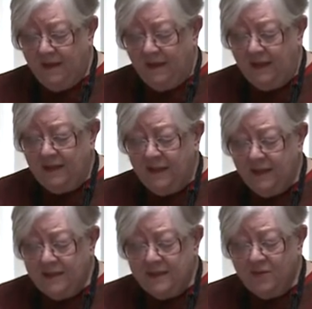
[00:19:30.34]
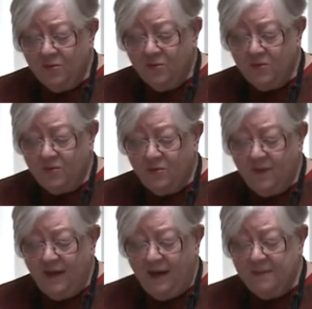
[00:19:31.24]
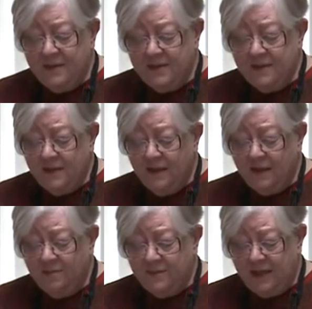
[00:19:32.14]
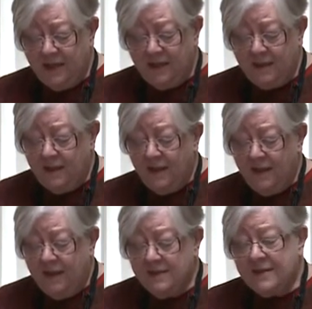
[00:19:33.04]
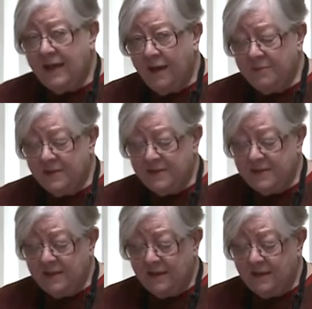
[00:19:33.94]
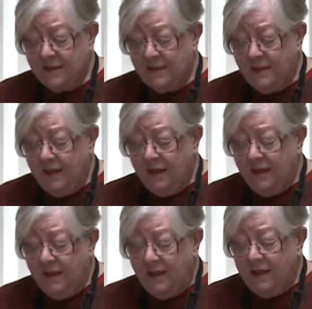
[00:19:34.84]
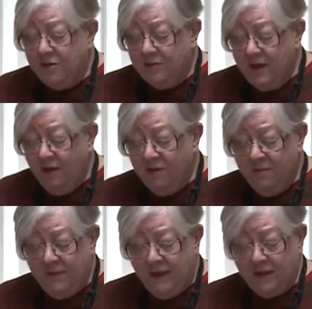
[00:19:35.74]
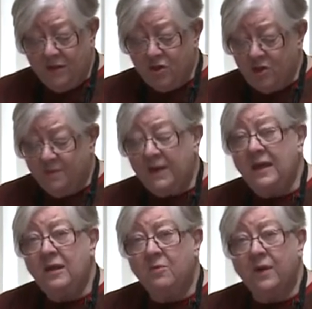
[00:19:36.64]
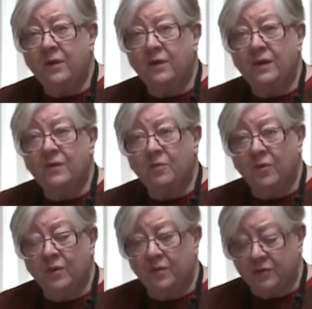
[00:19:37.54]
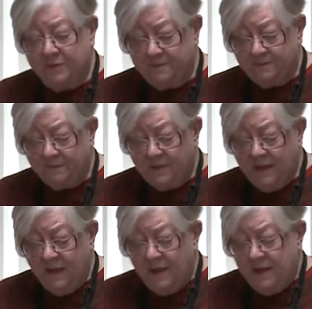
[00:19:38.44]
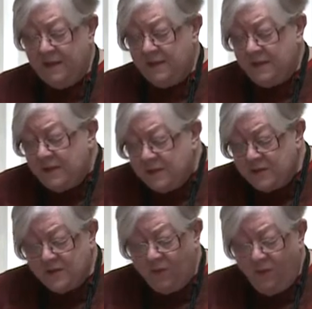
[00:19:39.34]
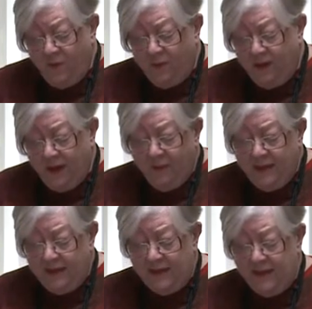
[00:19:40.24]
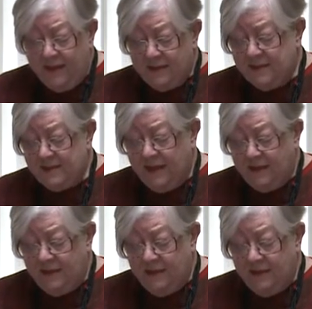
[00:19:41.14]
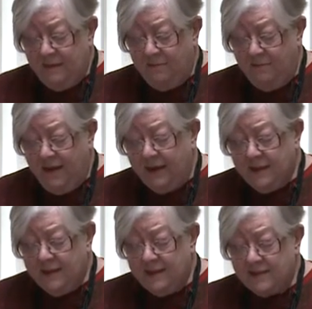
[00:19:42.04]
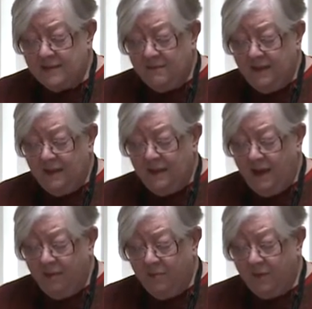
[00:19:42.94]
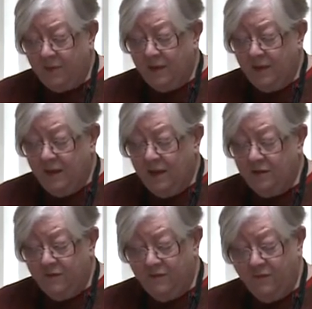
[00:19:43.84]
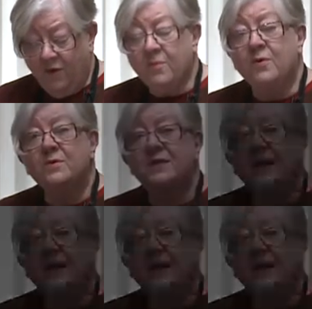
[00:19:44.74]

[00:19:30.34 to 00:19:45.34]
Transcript: In 1902, Amundsen had obtained his captain's ticket. He could now command a ship anywhere in the world. So now he studied magnetism in Hamburg under the foremost